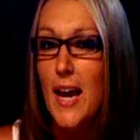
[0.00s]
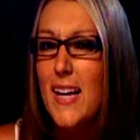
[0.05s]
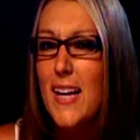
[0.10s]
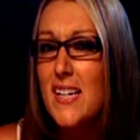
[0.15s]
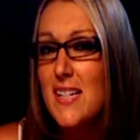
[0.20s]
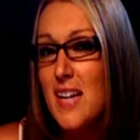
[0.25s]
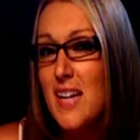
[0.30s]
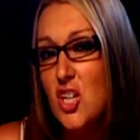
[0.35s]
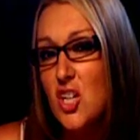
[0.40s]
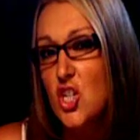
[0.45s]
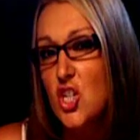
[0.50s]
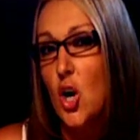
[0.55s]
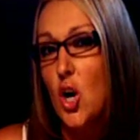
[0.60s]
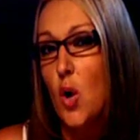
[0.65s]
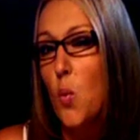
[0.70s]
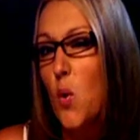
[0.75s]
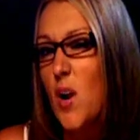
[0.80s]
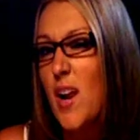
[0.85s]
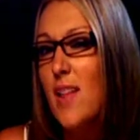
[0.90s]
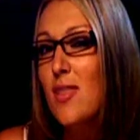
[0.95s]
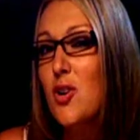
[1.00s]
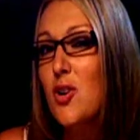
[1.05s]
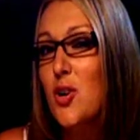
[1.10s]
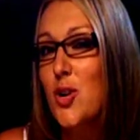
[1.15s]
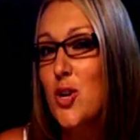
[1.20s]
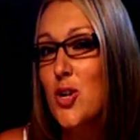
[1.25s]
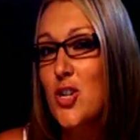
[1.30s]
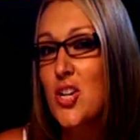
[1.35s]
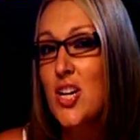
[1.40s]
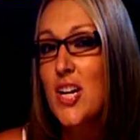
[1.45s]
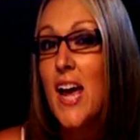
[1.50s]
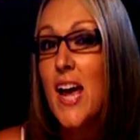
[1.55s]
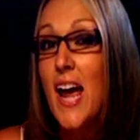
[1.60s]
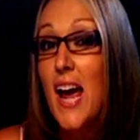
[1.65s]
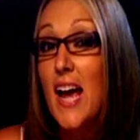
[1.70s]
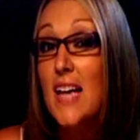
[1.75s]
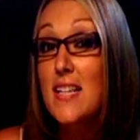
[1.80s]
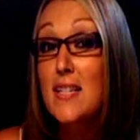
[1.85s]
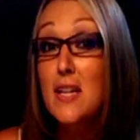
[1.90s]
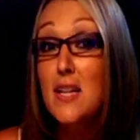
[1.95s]
In a nutshell, what I learned
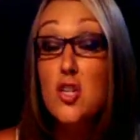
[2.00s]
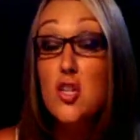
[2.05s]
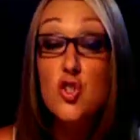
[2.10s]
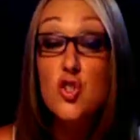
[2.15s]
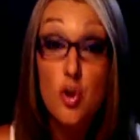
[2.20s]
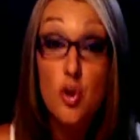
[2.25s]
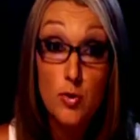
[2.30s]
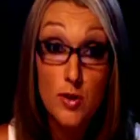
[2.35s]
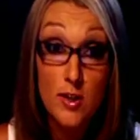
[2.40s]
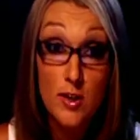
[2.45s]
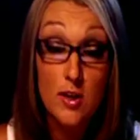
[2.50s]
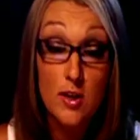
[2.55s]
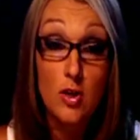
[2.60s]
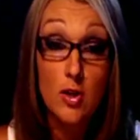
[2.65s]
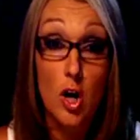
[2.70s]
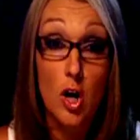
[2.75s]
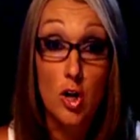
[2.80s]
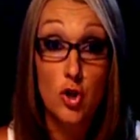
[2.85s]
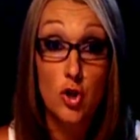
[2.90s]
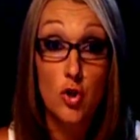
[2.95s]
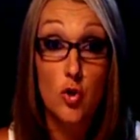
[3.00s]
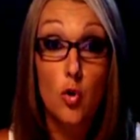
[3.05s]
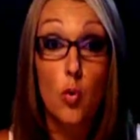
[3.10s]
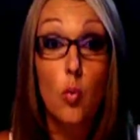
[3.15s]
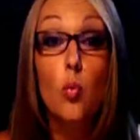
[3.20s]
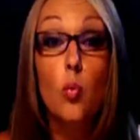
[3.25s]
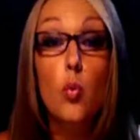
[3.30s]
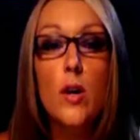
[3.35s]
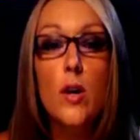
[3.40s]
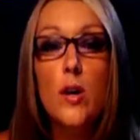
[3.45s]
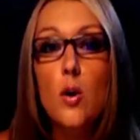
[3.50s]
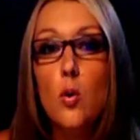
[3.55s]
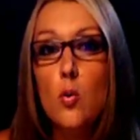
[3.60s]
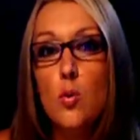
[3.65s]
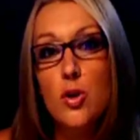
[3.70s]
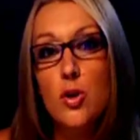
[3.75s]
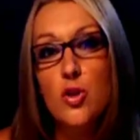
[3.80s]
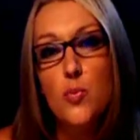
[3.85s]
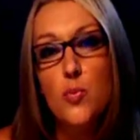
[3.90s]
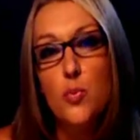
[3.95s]
is that sociological,
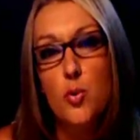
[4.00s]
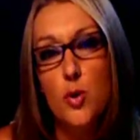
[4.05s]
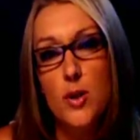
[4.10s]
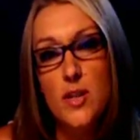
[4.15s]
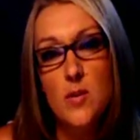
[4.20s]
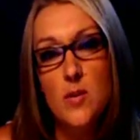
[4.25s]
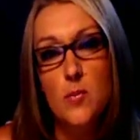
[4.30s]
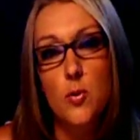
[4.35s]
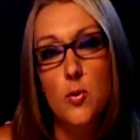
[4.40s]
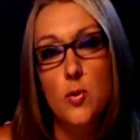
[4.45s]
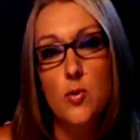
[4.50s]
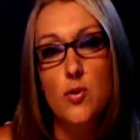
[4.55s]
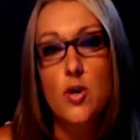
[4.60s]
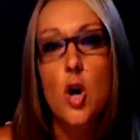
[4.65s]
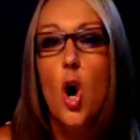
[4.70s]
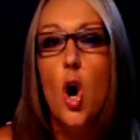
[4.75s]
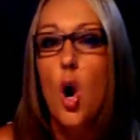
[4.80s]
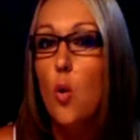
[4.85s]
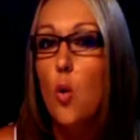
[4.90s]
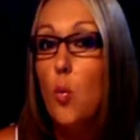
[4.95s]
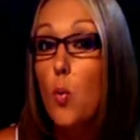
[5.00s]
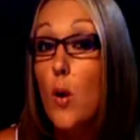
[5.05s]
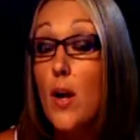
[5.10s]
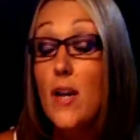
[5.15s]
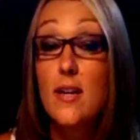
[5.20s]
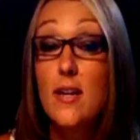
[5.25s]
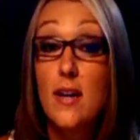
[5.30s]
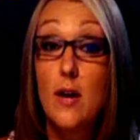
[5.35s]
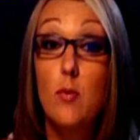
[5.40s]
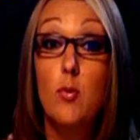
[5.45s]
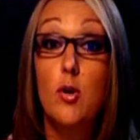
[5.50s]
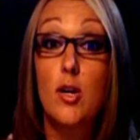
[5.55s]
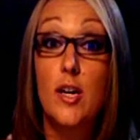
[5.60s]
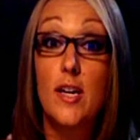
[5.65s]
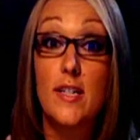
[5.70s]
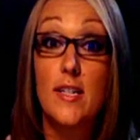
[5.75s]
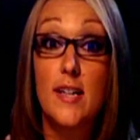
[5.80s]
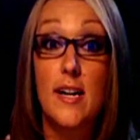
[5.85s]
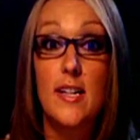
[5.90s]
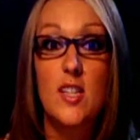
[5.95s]
real-world principles are what
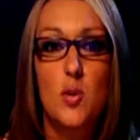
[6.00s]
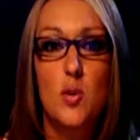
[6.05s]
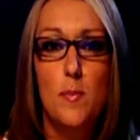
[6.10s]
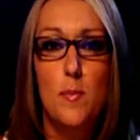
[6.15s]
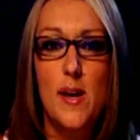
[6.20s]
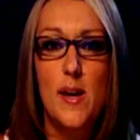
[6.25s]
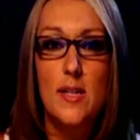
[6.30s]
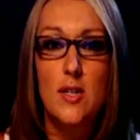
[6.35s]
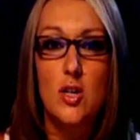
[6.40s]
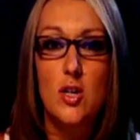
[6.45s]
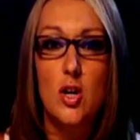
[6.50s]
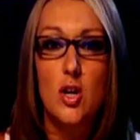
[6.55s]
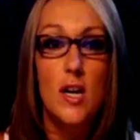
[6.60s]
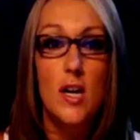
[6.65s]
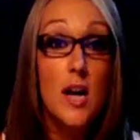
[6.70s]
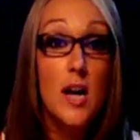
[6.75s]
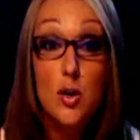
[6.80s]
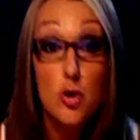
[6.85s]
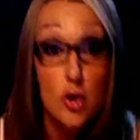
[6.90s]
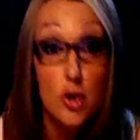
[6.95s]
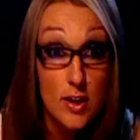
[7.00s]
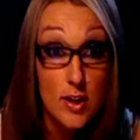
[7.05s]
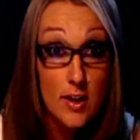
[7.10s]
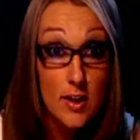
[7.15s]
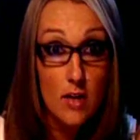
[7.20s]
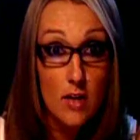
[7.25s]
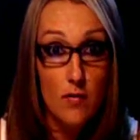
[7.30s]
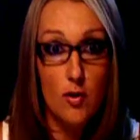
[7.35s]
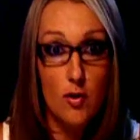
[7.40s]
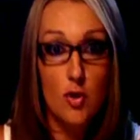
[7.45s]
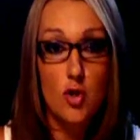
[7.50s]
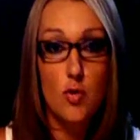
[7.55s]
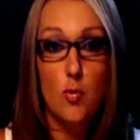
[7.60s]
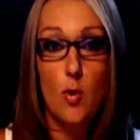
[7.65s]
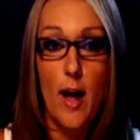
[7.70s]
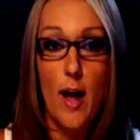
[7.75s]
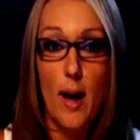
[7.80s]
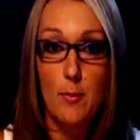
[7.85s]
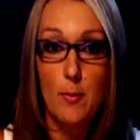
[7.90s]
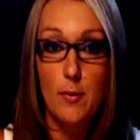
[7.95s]
networking sites are based on, just in a
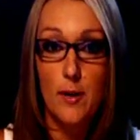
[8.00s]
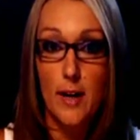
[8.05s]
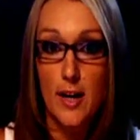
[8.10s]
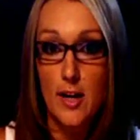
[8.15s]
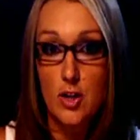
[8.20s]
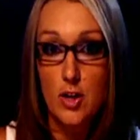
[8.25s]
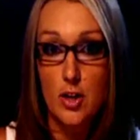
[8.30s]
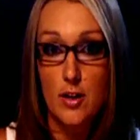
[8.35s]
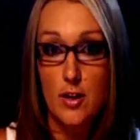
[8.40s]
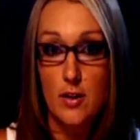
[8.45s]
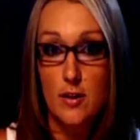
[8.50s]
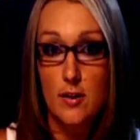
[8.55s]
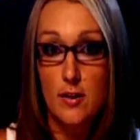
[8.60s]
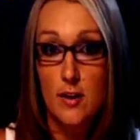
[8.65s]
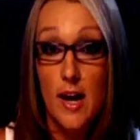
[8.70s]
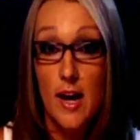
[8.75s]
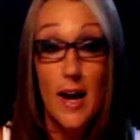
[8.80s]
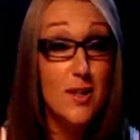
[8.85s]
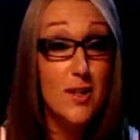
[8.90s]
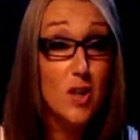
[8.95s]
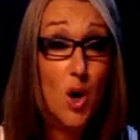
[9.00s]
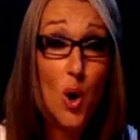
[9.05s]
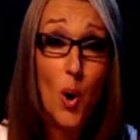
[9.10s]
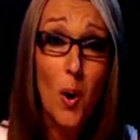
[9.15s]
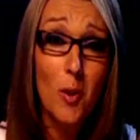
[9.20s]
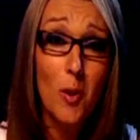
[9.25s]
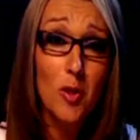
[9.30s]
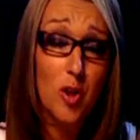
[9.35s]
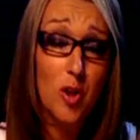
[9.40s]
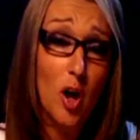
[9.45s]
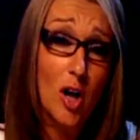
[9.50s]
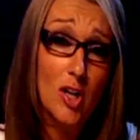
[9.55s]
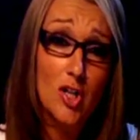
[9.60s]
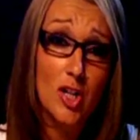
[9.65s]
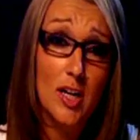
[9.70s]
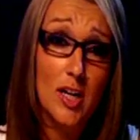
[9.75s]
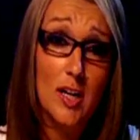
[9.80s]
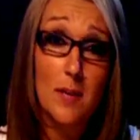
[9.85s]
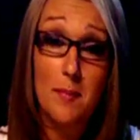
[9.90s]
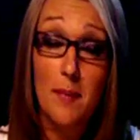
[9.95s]
virtual application. It's all
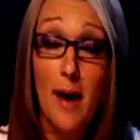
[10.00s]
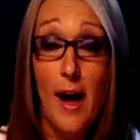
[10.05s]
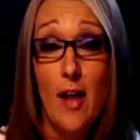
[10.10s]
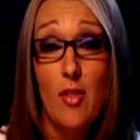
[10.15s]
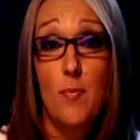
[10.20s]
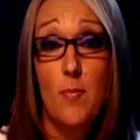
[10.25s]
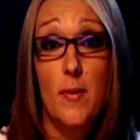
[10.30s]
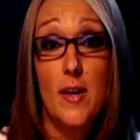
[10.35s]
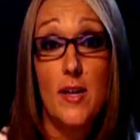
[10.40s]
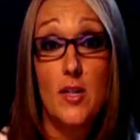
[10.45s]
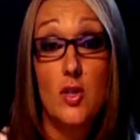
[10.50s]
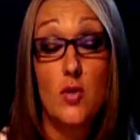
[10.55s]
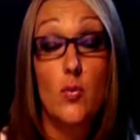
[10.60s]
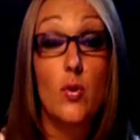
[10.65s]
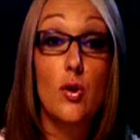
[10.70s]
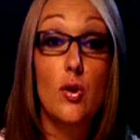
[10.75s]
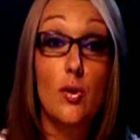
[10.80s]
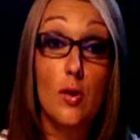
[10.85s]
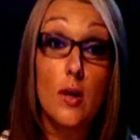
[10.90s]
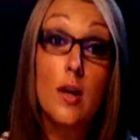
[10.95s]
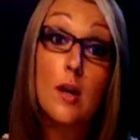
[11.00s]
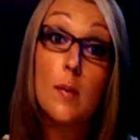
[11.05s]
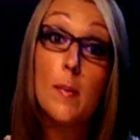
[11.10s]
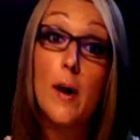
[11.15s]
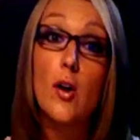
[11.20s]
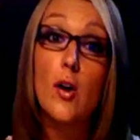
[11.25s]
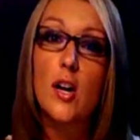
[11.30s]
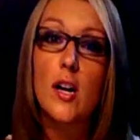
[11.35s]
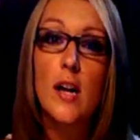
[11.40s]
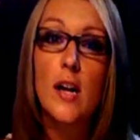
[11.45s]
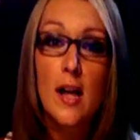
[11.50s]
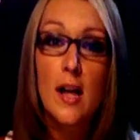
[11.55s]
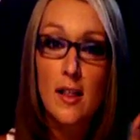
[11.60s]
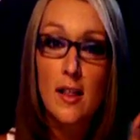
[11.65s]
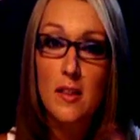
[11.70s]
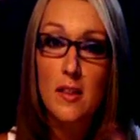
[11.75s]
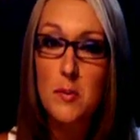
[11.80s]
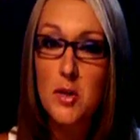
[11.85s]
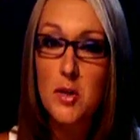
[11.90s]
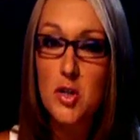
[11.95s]
logic and math-based when you think about it.
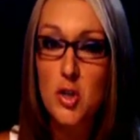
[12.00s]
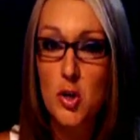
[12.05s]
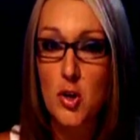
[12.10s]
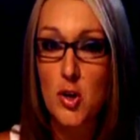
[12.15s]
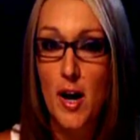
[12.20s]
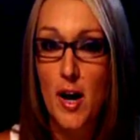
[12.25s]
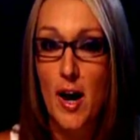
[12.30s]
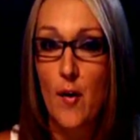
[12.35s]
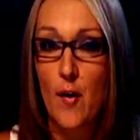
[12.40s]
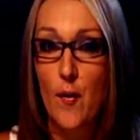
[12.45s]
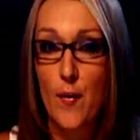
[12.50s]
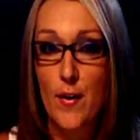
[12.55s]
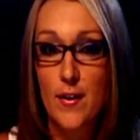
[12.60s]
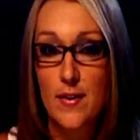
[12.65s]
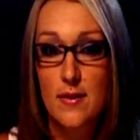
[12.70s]
Let me show you how.